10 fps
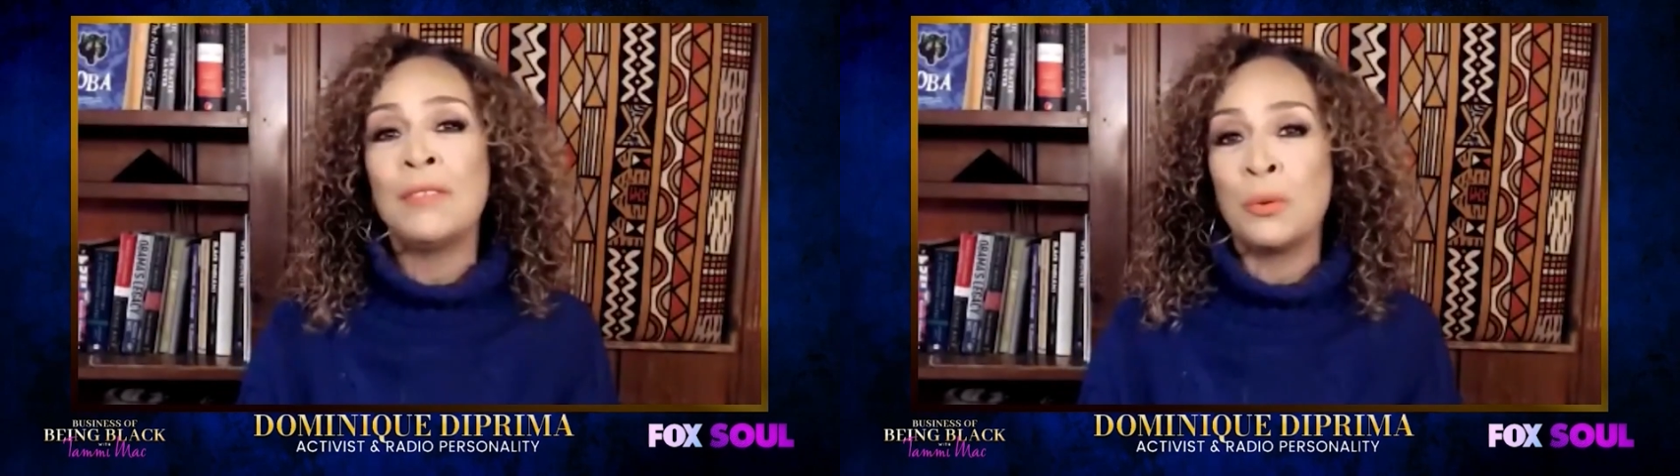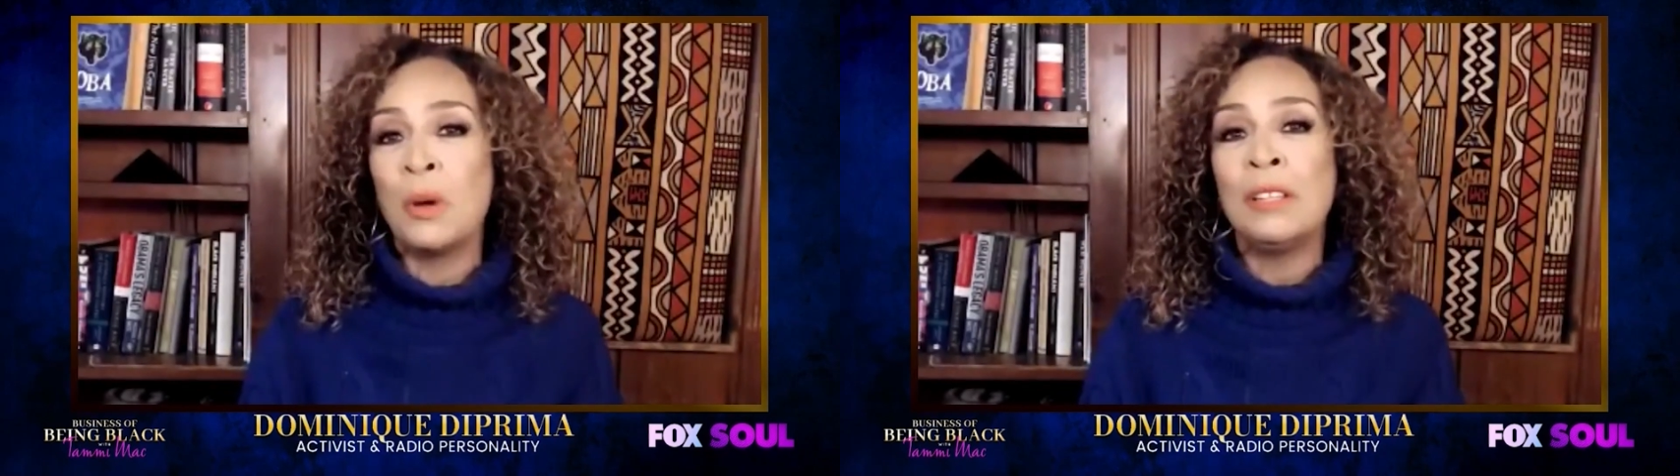
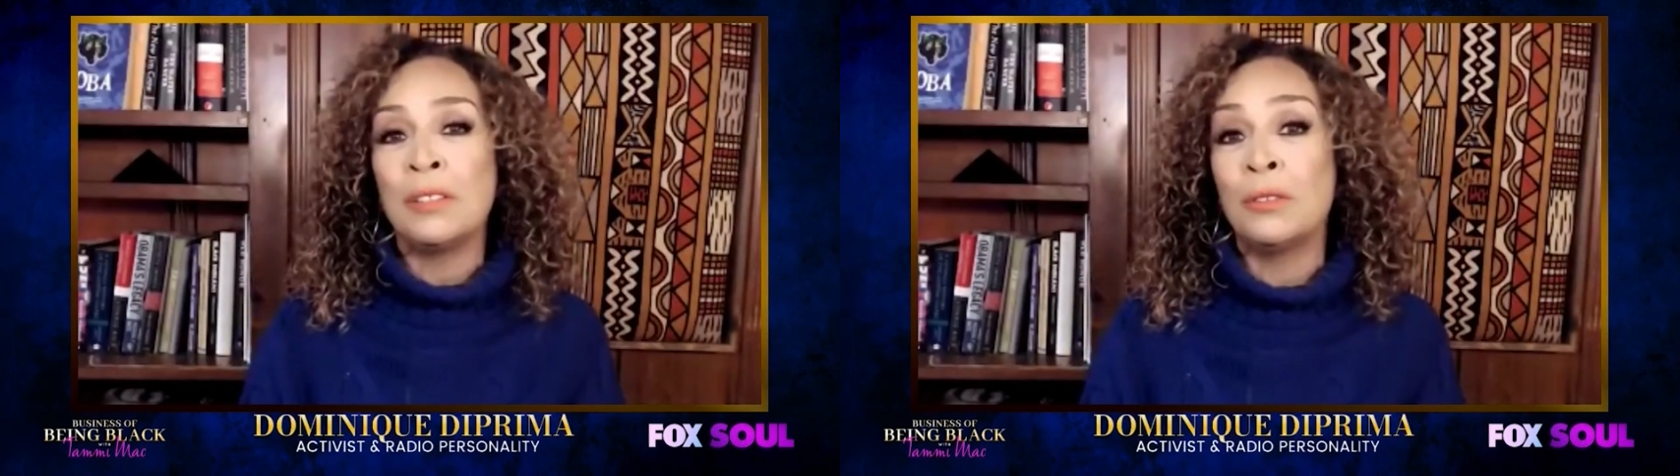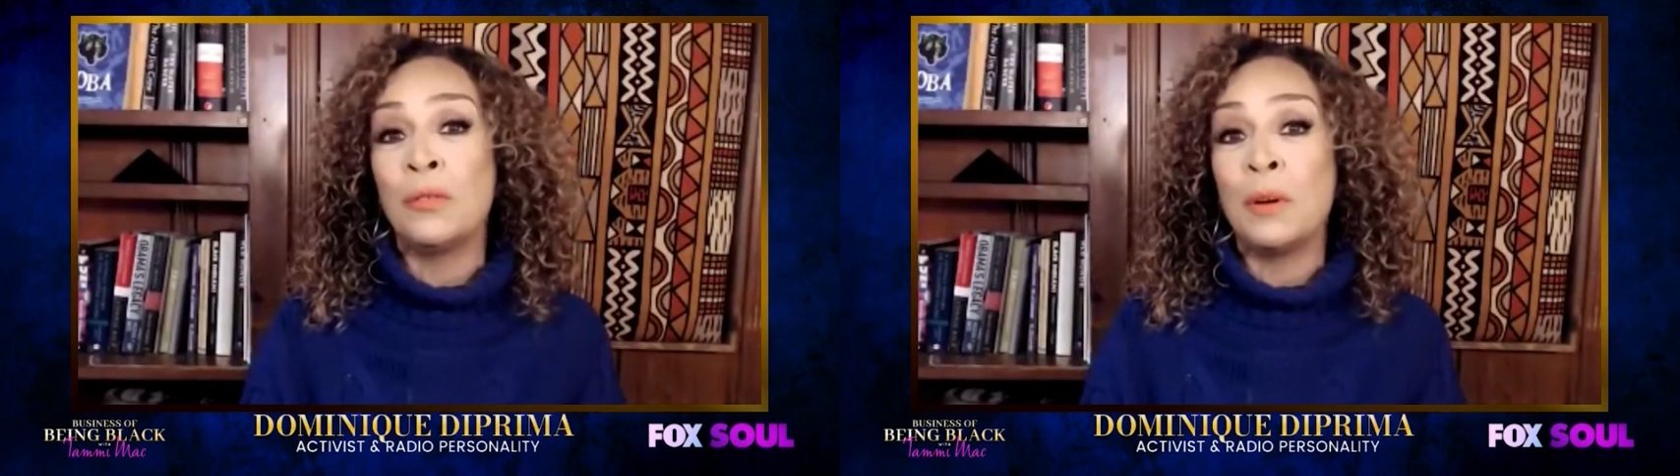to wait till
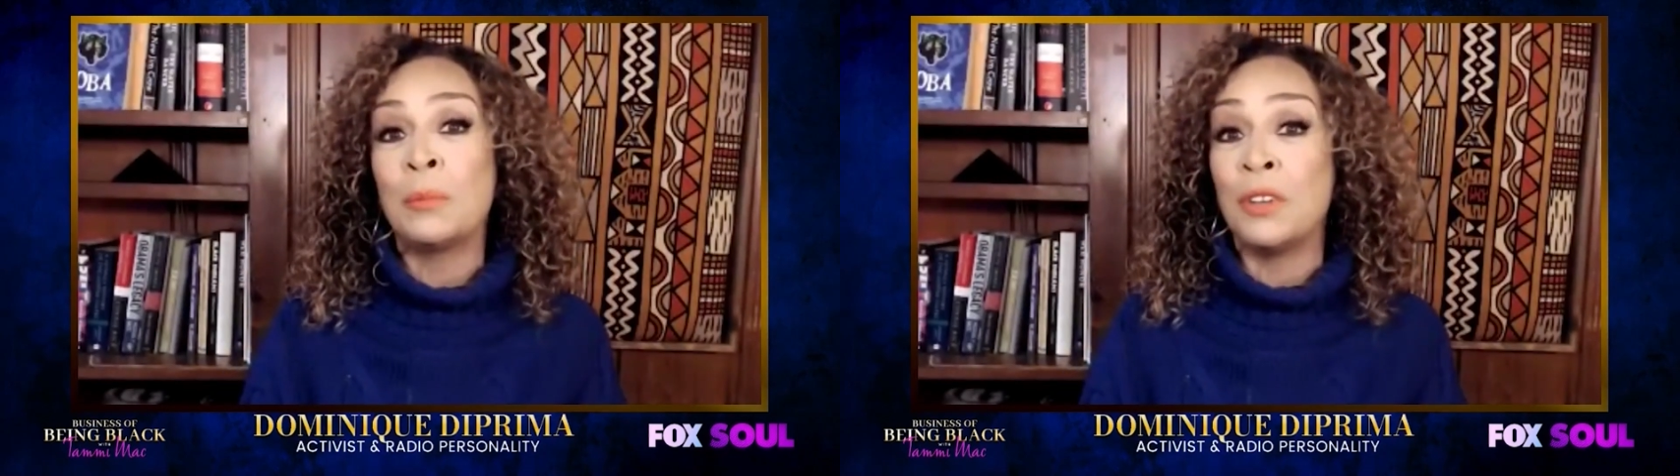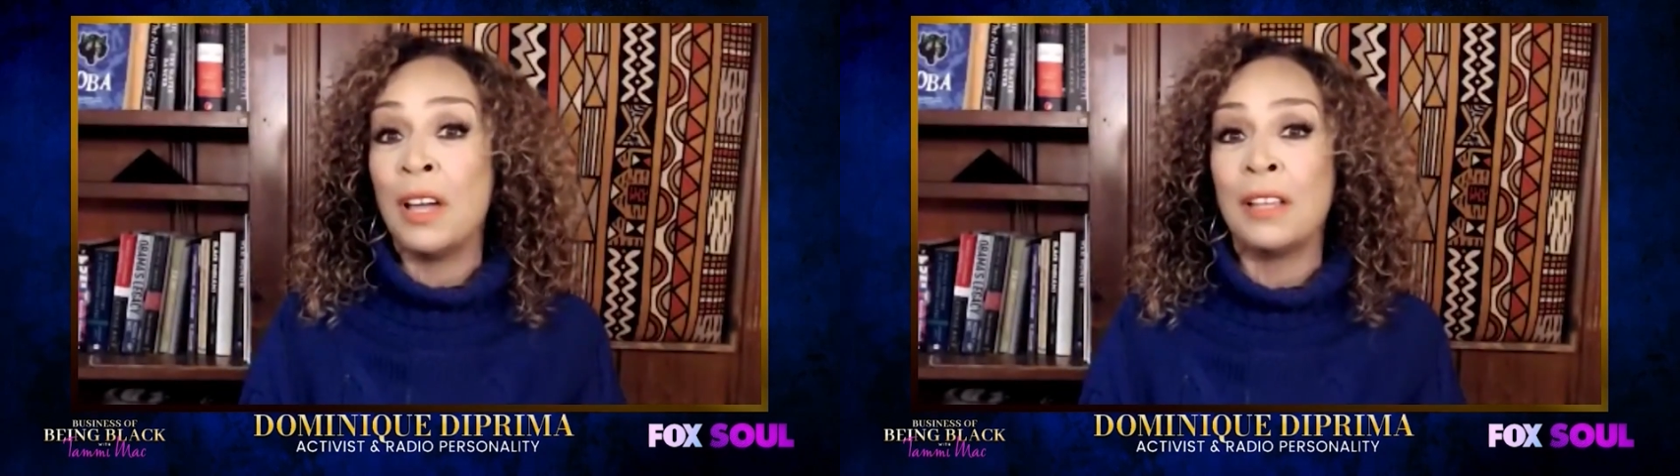November
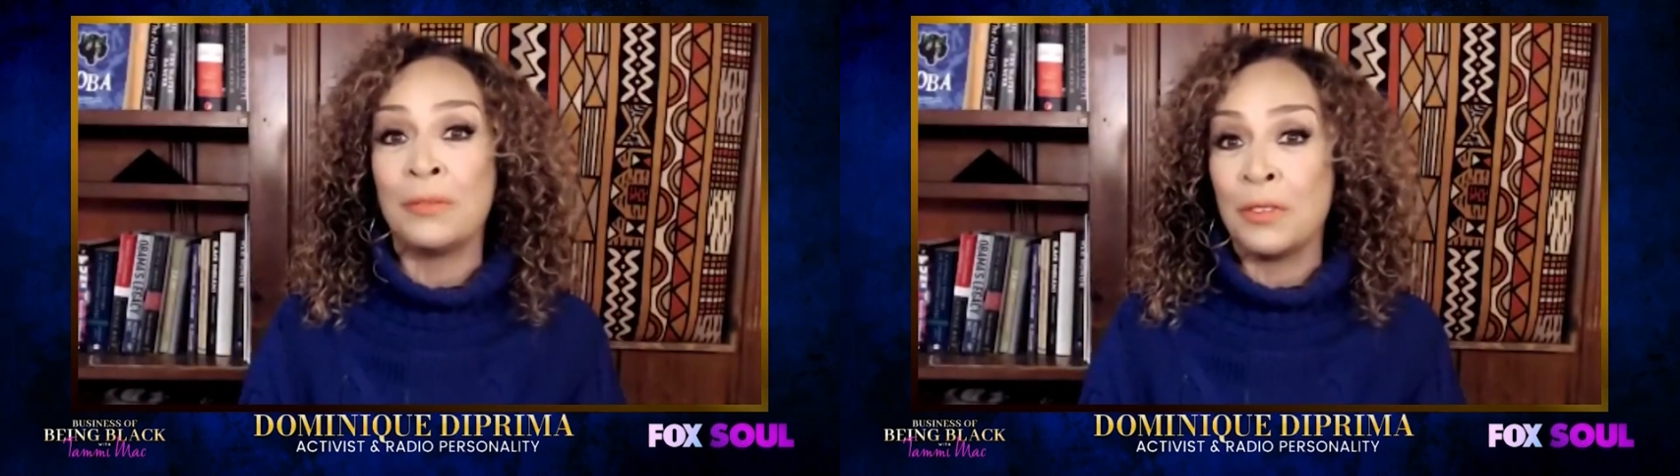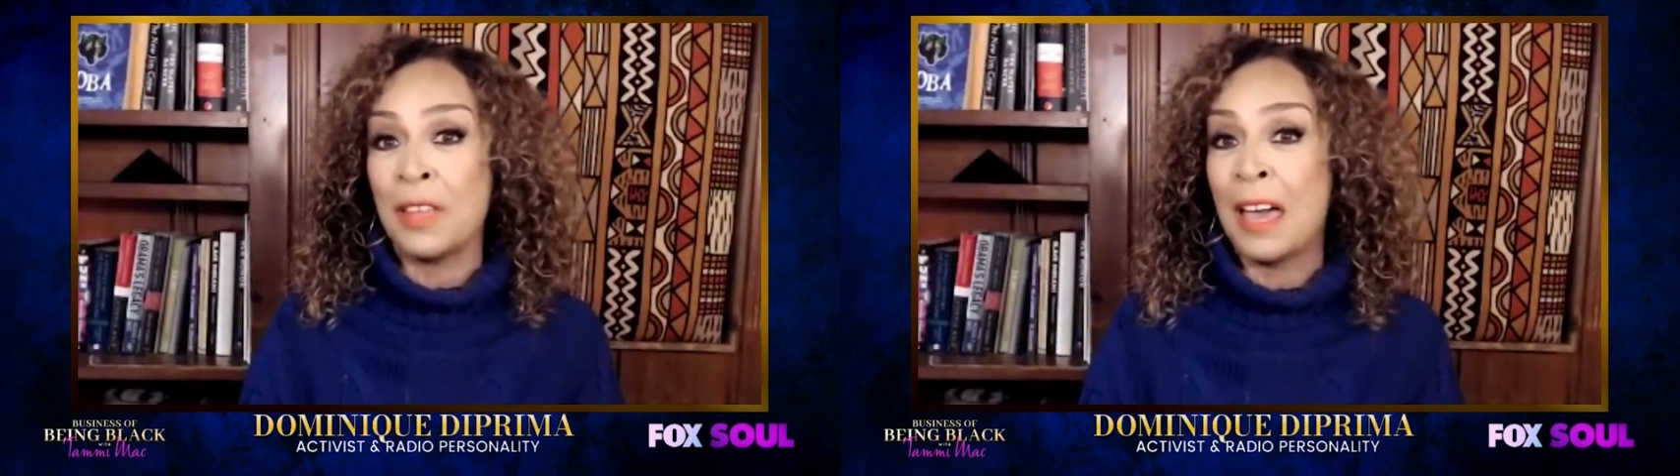9th for
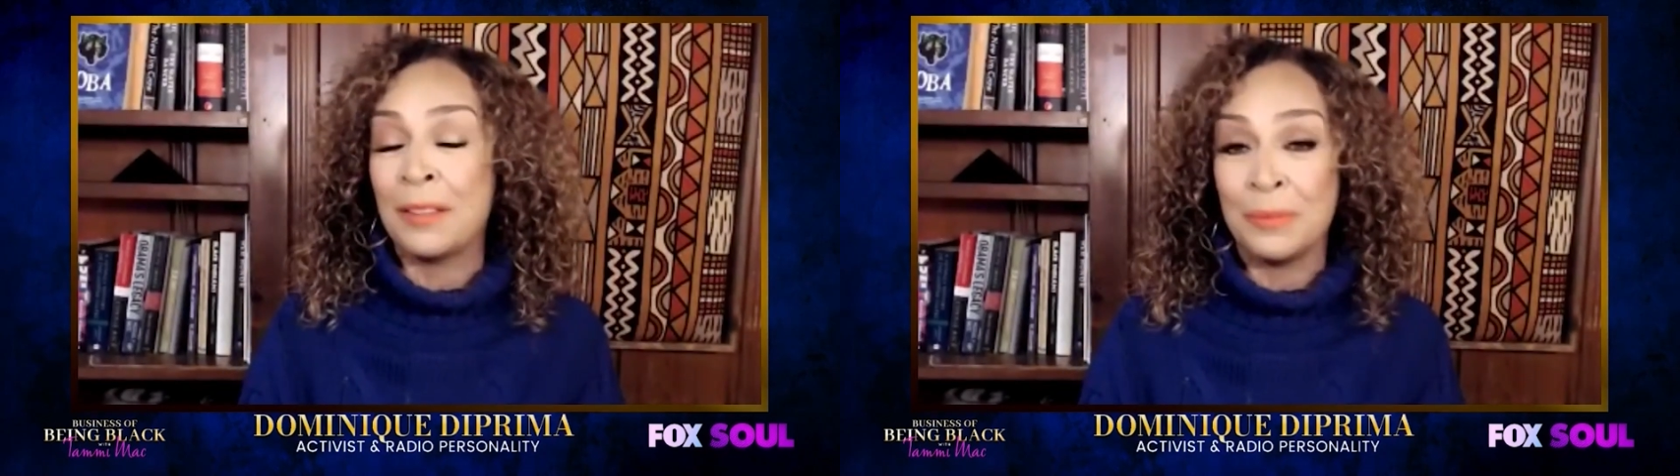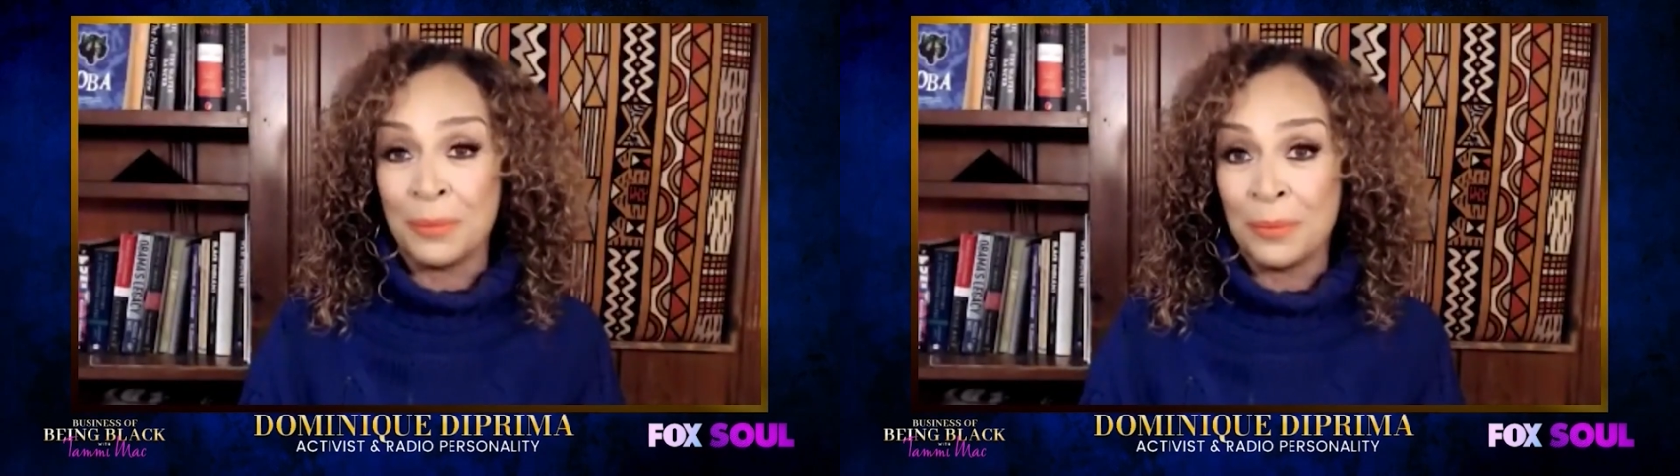that.
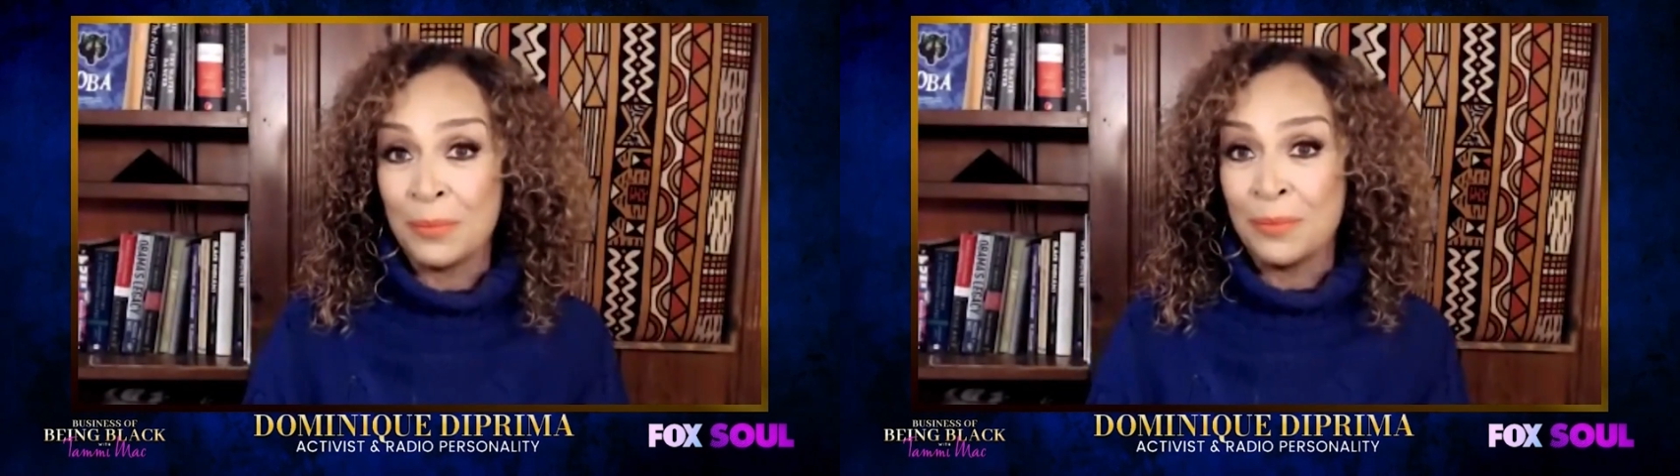Hillary